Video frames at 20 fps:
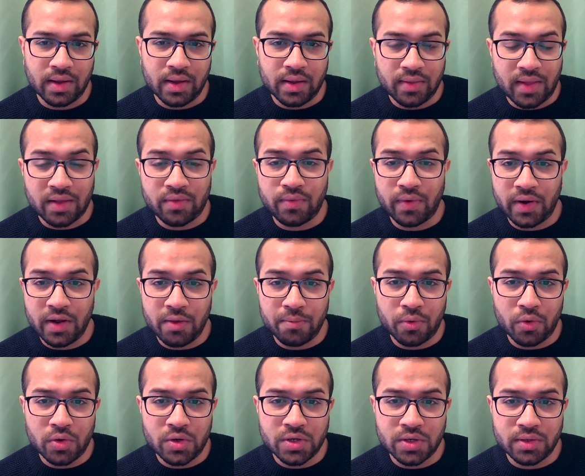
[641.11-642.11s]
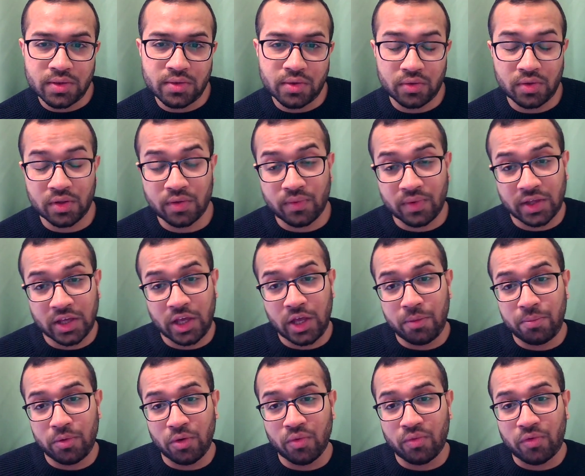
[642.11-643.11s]
That's very important. So this will
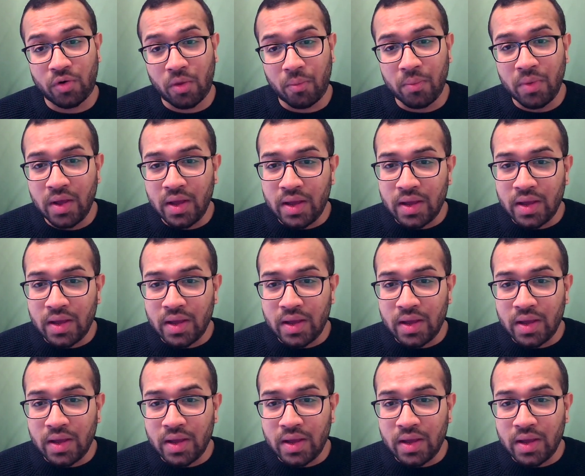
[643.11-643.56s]
keep you from